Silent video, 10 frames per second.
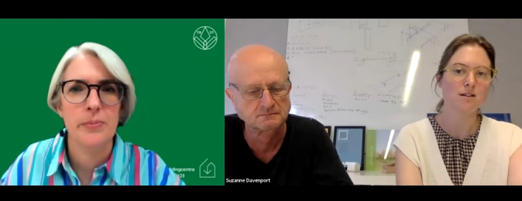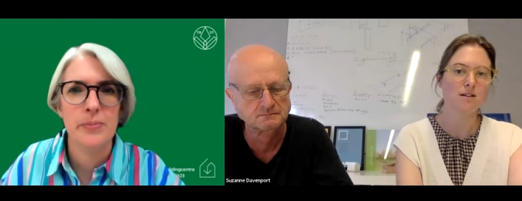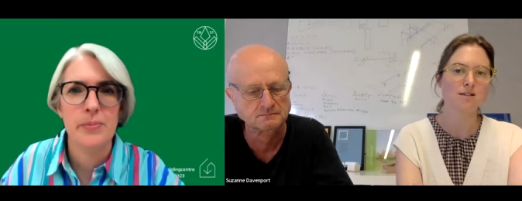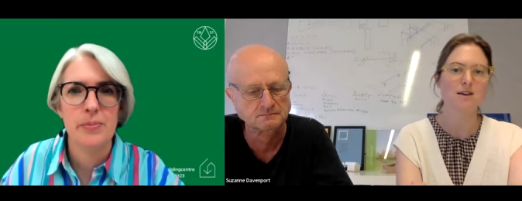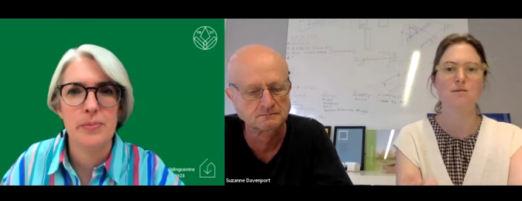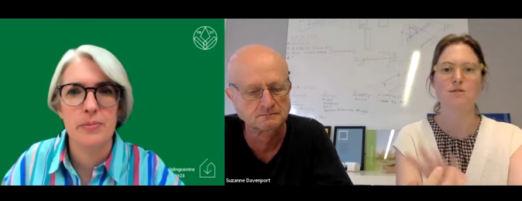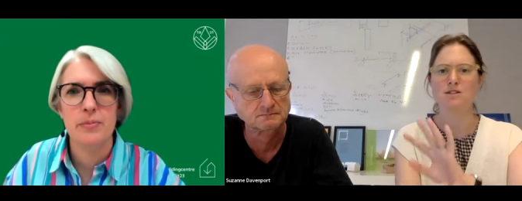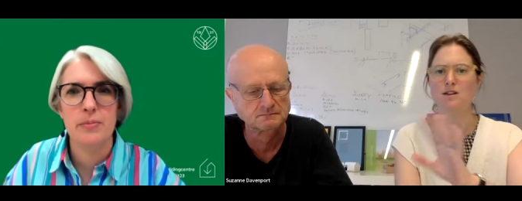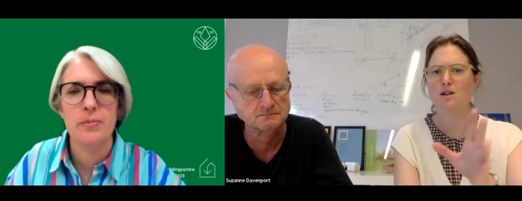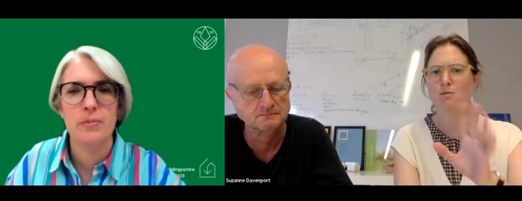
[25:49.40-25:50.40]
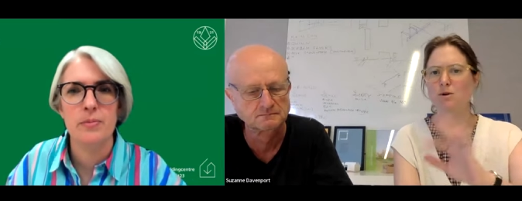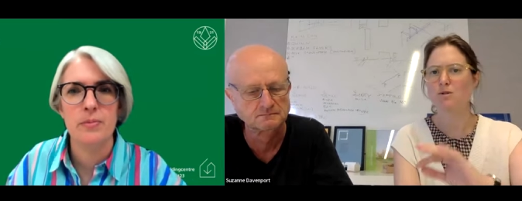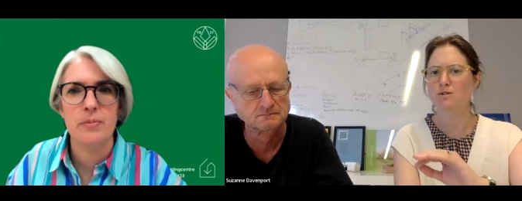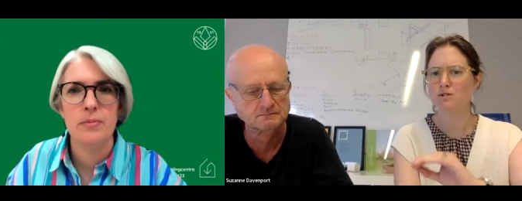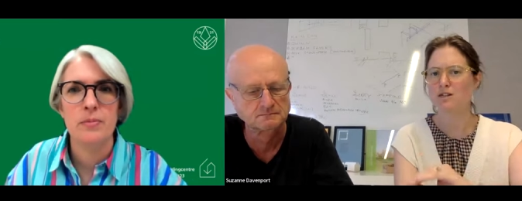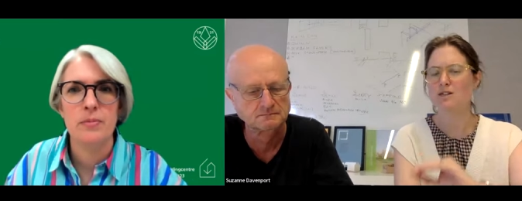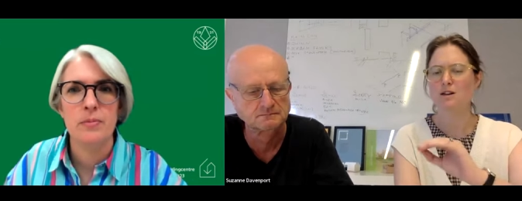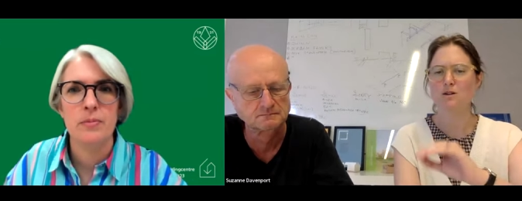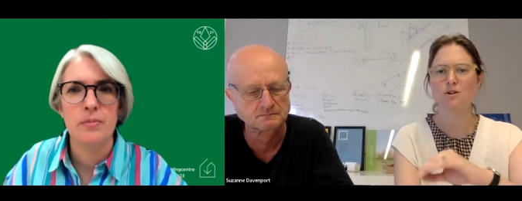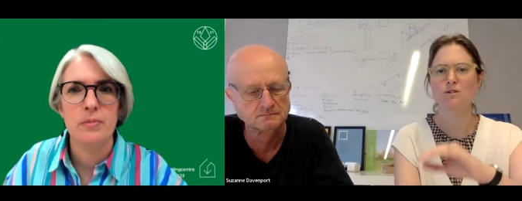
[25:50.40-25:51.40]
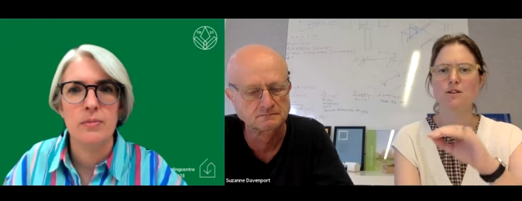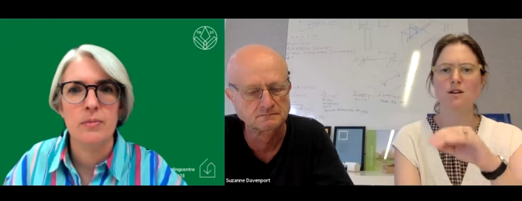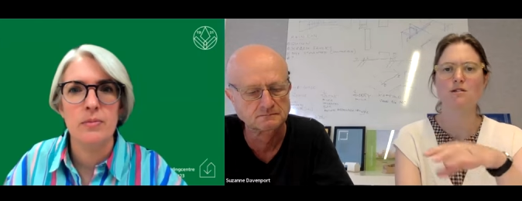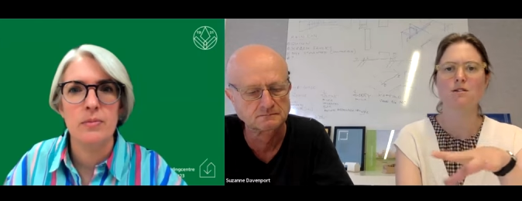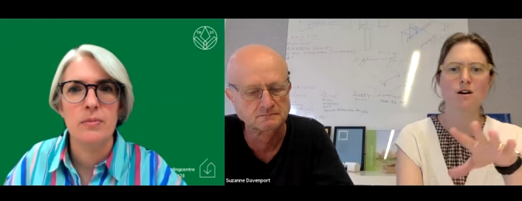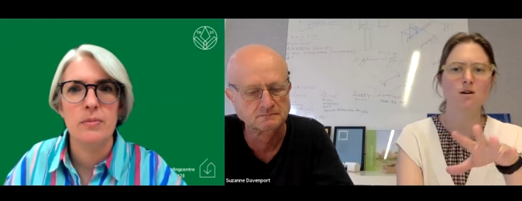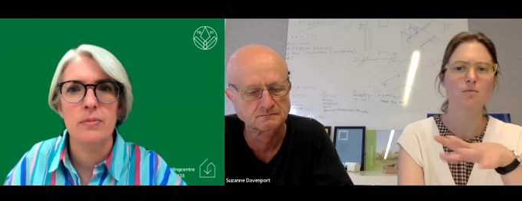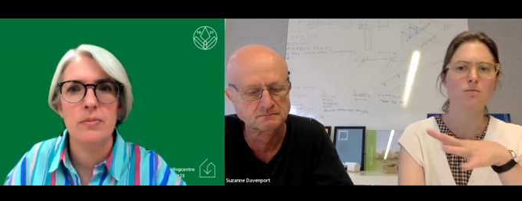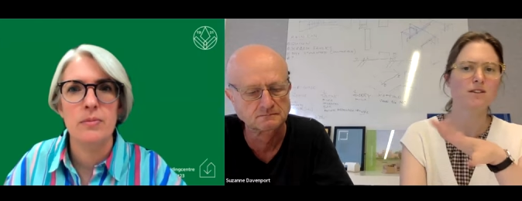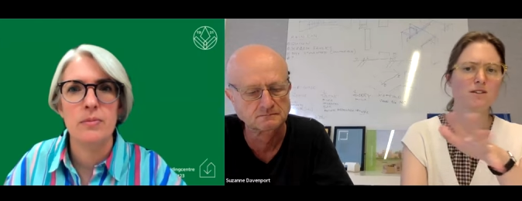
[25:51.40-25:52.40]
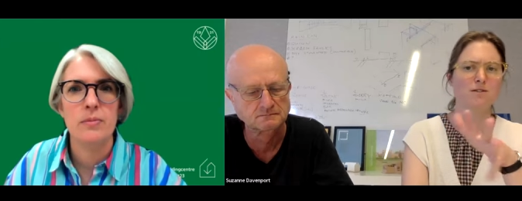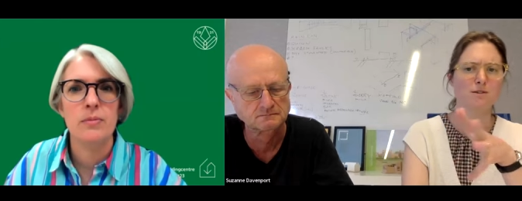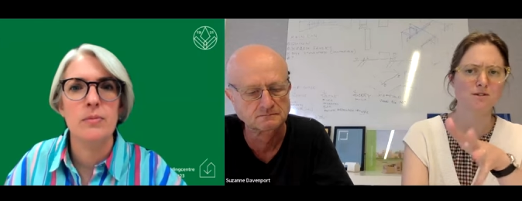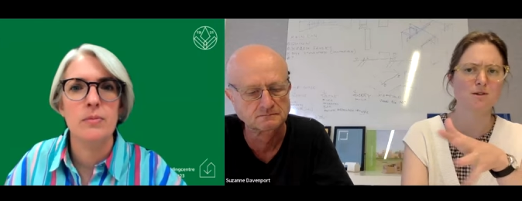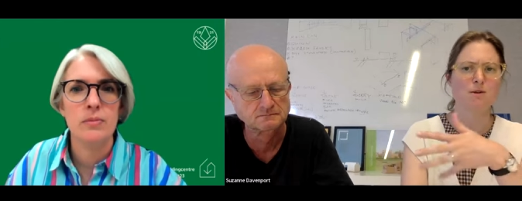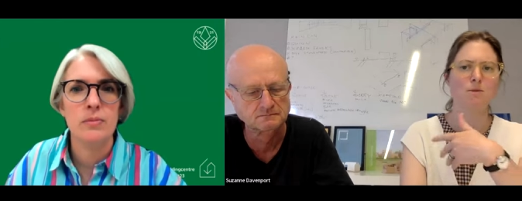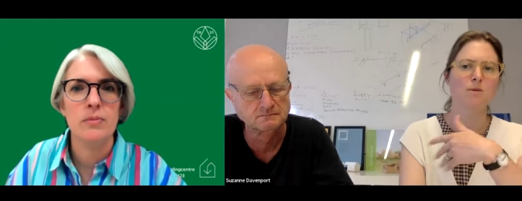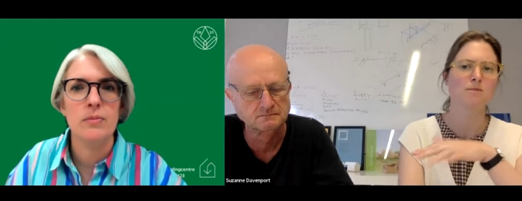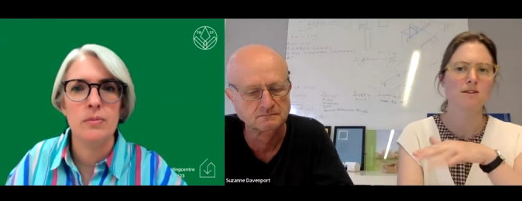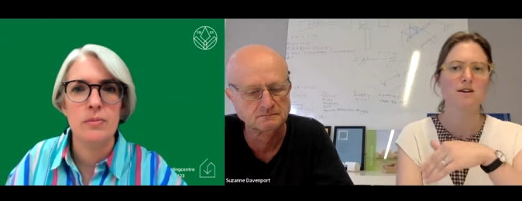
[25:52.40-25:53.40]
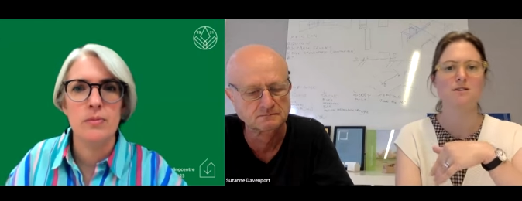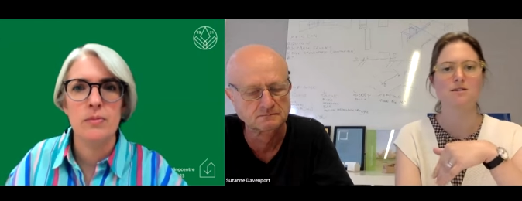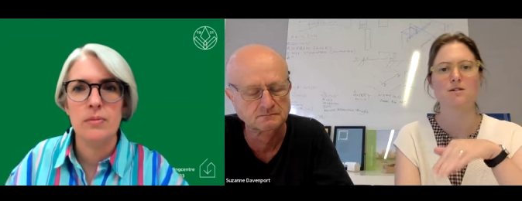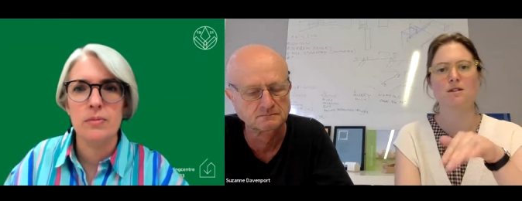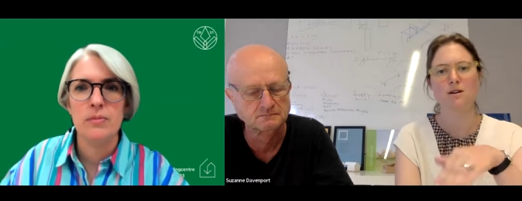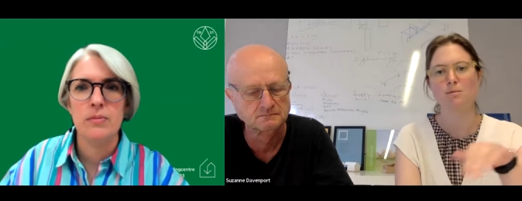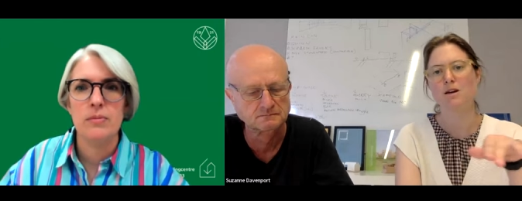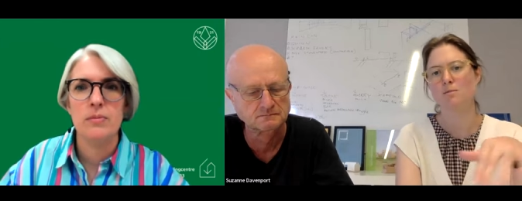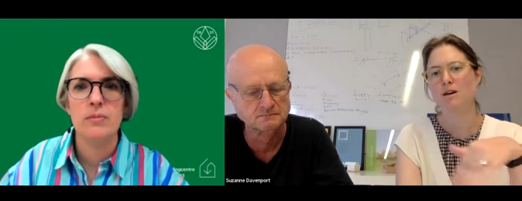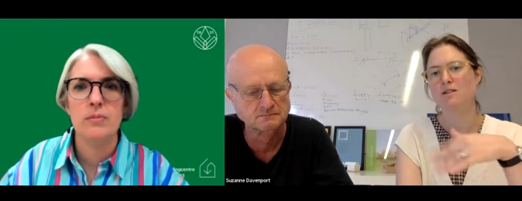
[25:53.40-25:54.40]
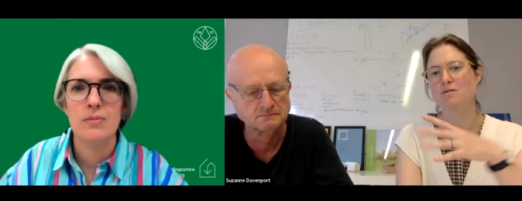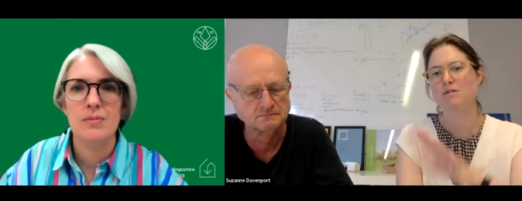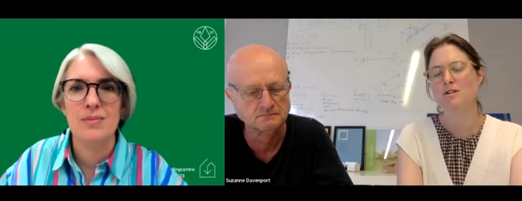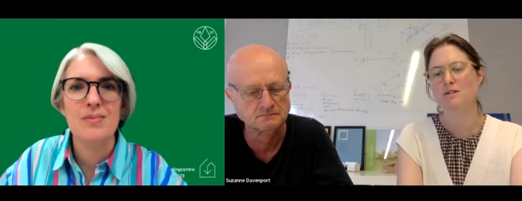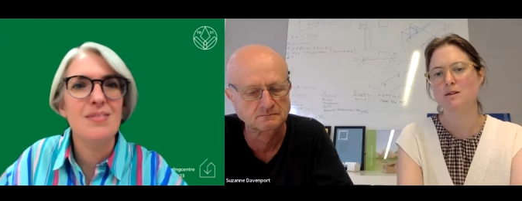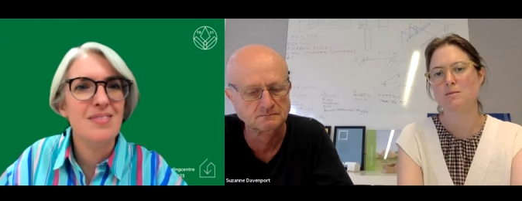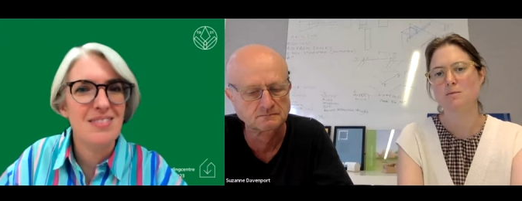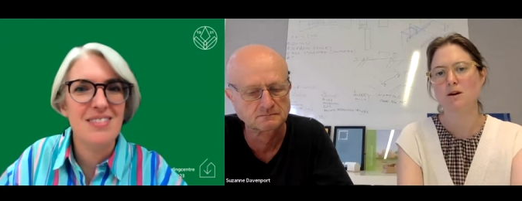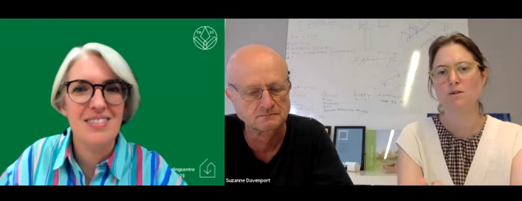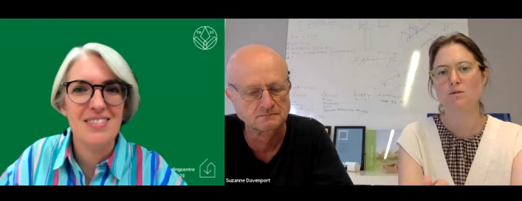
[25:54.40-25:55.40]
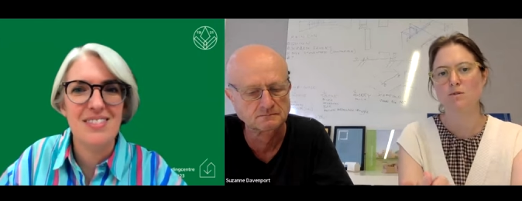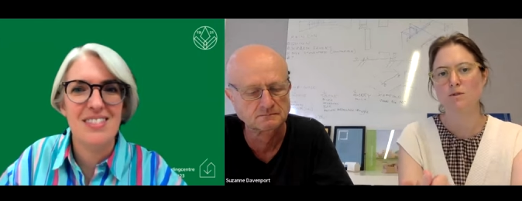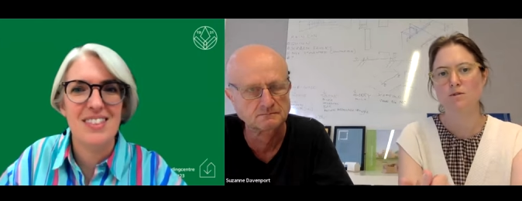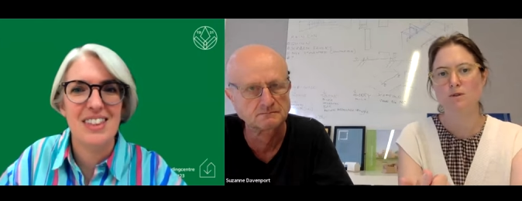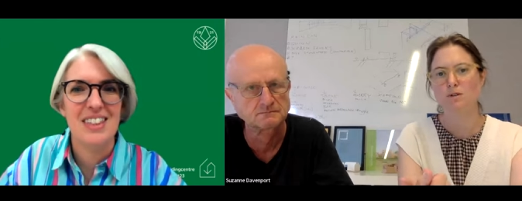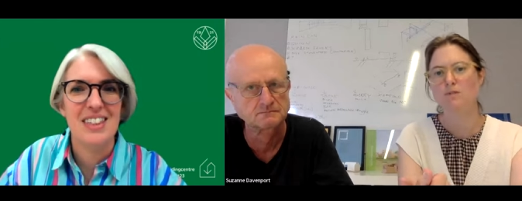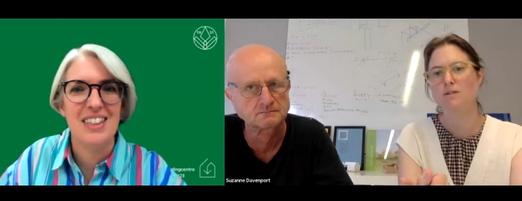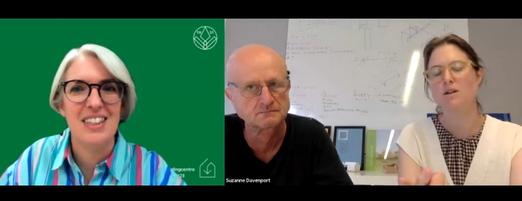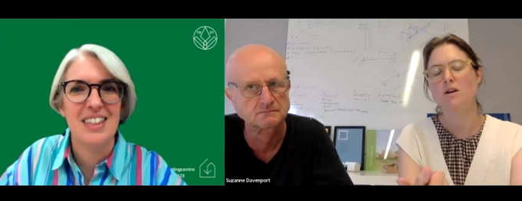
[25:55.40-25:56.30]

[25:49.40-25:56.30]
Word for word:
Speaker 1: estate, which is either built traditionally or using, um, it does use some MMC, so thin bed masonry and slips panels for the roofs.